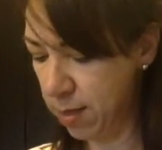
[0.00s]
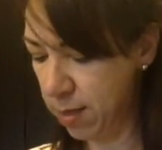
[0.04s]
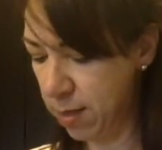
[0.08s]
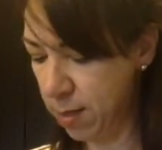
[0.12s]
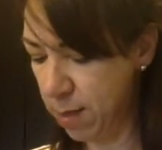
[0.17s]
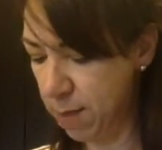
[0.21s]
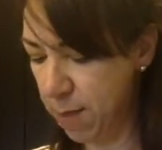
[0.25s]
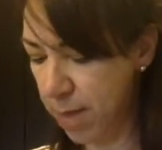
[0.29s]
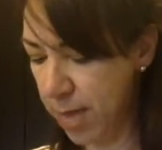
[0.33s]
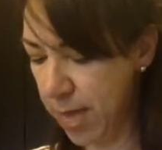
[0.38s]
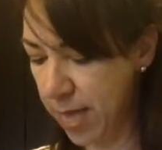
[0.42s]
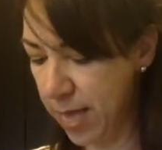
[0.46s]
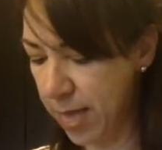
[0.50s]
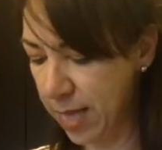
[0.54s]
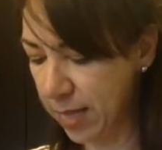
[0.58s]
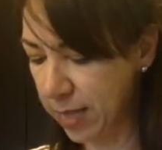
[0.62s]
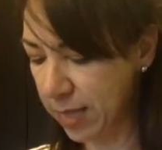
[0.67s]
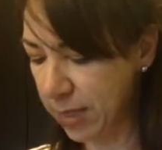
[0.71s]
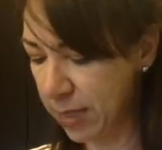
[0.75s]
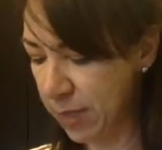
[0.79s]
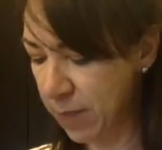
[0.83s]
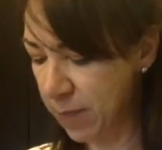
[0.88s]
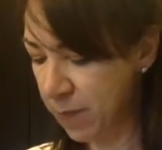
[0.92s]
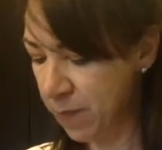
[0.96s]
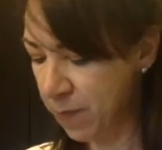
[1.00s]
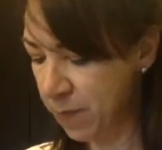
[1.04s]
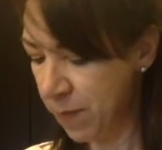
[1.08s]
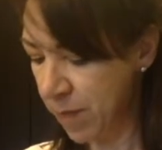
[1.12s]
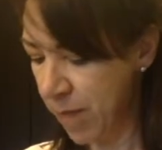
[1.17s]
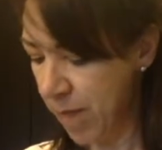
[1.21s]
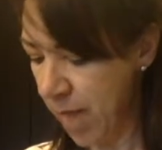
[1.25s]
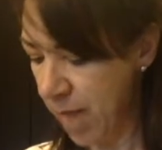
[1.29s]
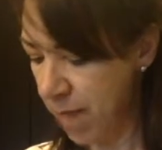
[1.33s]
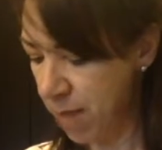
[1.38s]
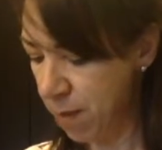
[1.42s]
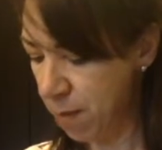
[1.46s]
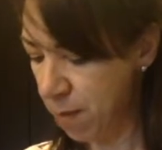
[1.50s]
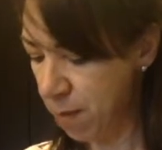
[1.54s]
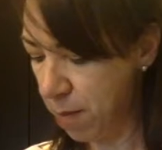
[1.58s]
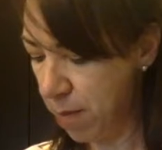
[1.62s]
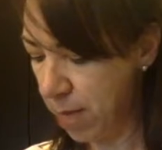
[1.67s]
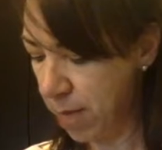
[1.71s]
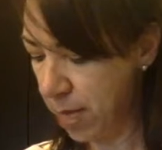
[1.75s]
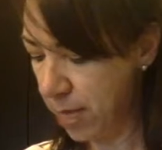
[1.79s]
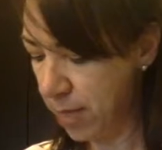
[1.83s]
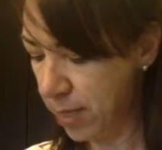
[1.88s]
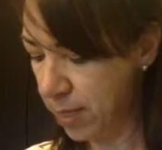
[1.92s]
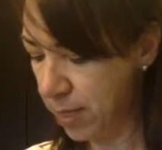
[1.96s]
the beans, and the
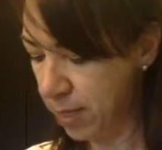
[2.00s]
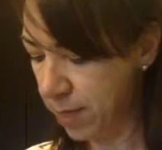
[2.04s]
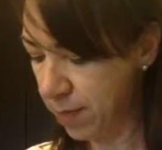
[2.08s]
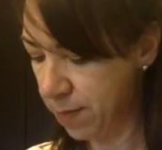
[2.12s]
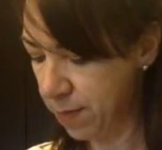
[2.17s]
meat.